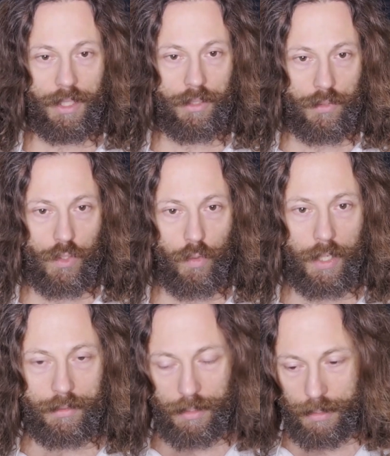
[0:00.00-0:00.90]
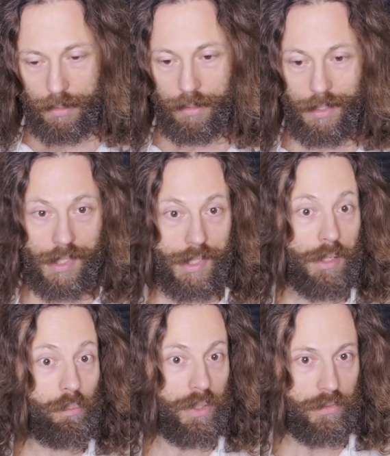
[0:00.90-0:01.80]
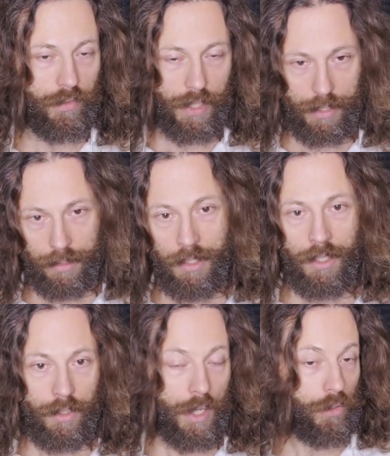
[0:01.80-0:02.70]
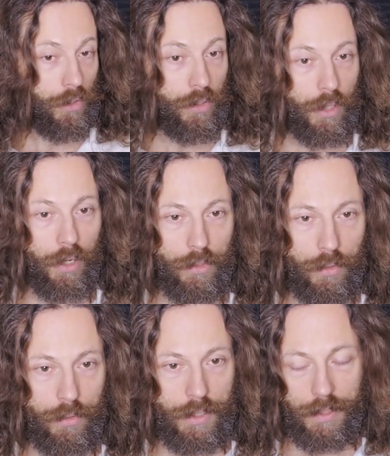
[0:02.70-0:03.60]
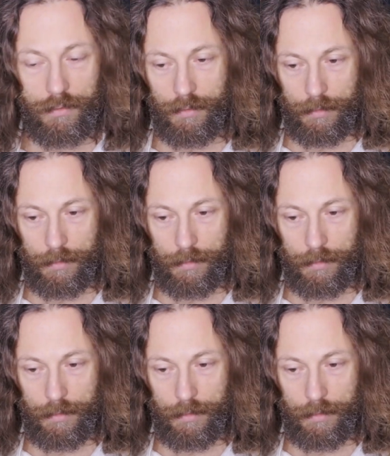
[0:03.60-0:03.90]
deconstructing, simplifying. Now, you could argue that